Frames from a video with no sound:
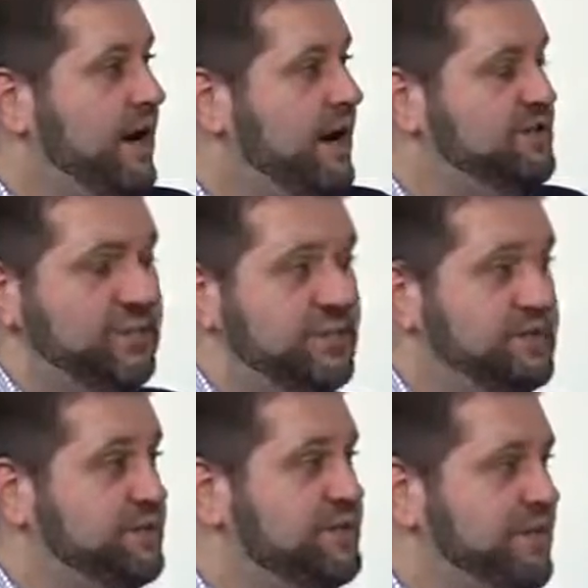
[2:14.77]
uh, as well
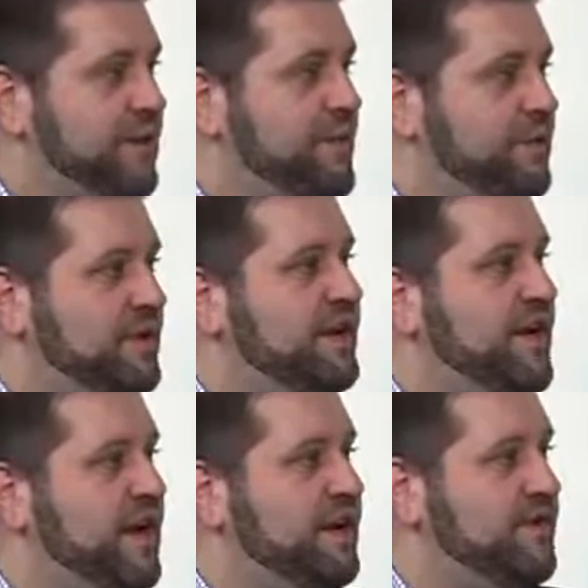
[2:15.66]
as we just came out with a
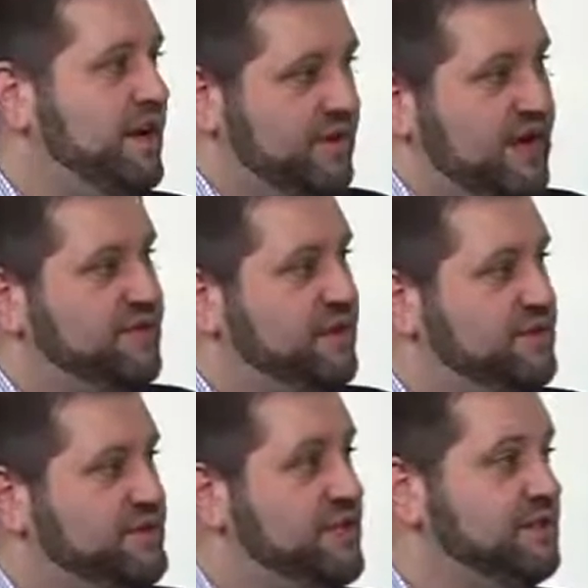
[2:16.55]
line of uh, craft
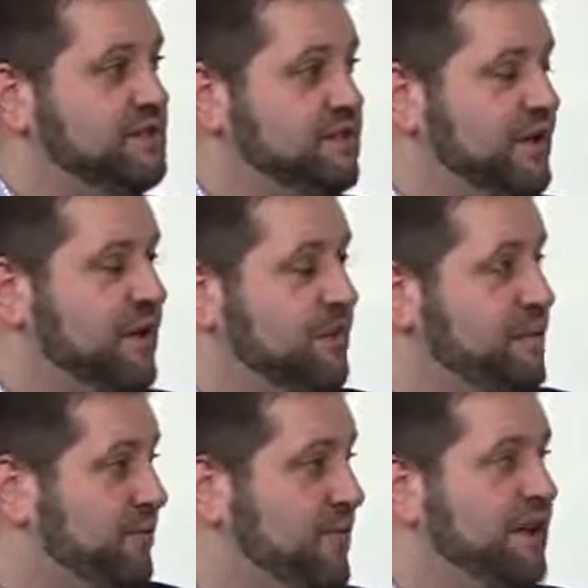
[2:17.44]
hard seltzer uh,
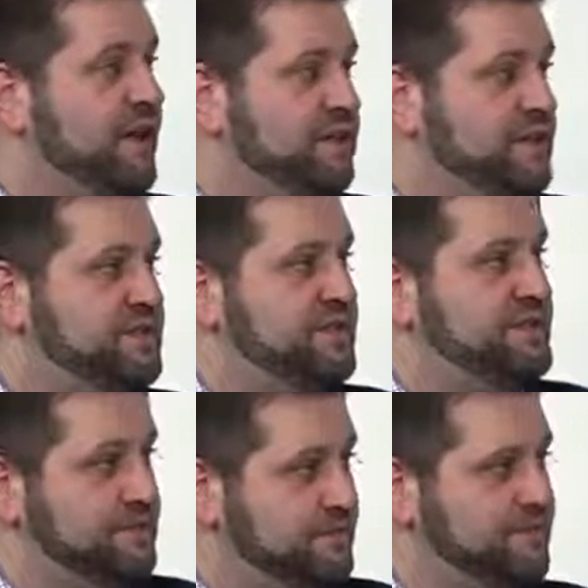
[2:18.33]
right before the holiday
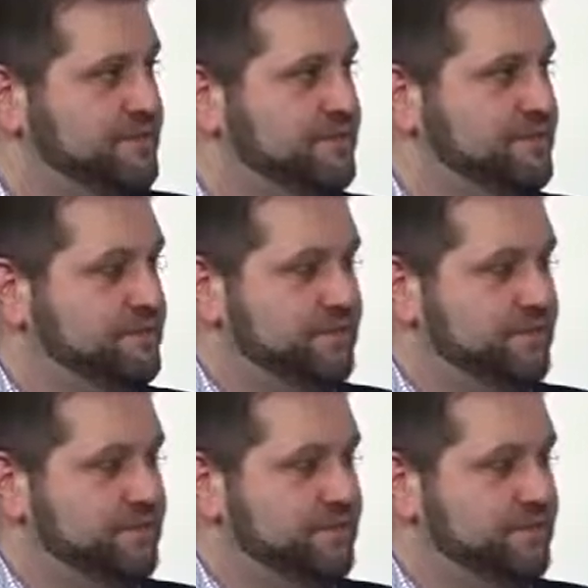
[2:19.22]
season. Nice.